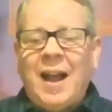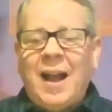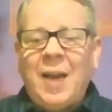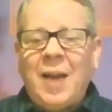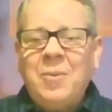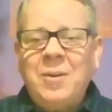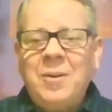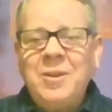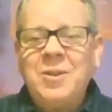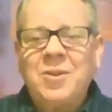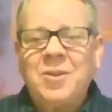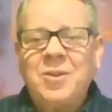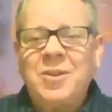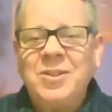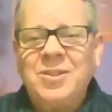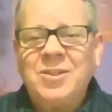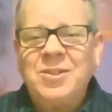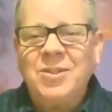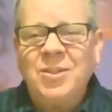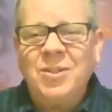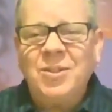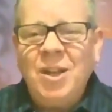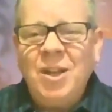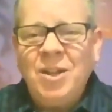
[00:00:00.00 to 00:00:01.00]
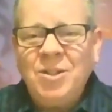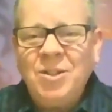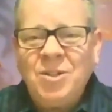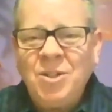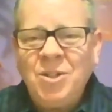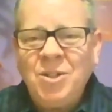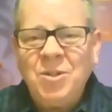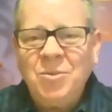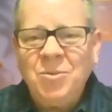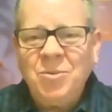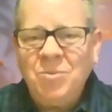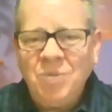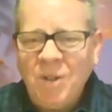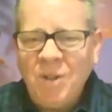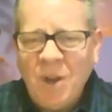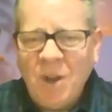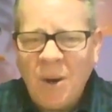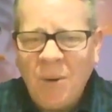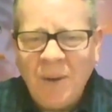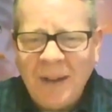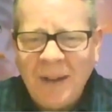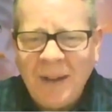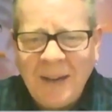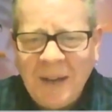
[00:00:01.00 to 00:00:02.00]
I wonder, Crystal, do you
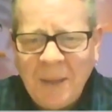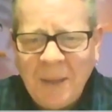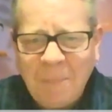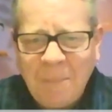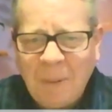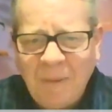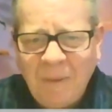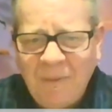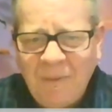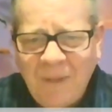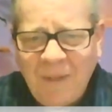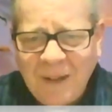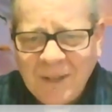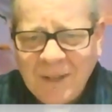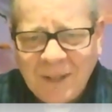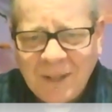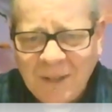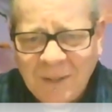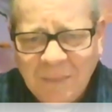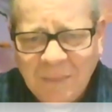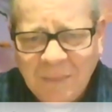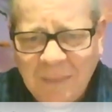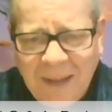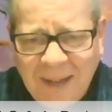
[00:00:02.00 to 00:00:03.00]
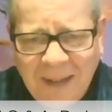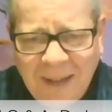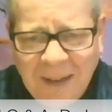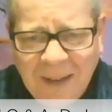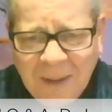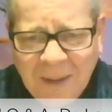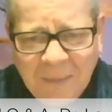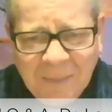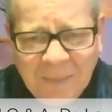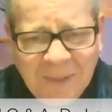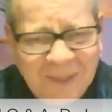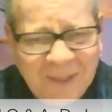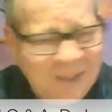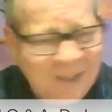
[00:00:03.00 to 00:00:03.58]
know any professional mediums?